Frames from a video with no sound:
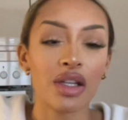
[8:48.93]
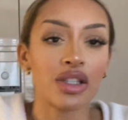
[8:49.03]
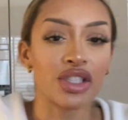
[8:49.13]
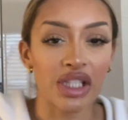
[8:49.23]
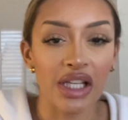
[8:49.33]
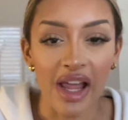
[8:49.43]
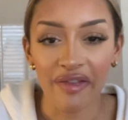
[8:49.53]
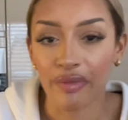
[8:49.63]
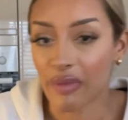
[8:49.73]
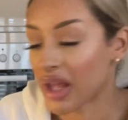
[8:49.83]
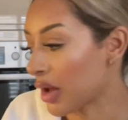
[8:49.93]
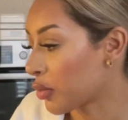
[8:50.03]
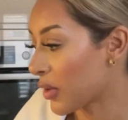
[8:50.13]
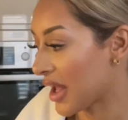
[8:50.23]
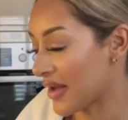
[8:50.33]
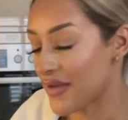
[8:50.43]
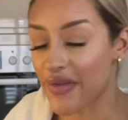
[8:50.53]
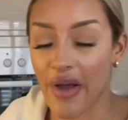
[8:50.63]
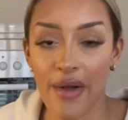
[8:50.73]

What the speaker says: She left me with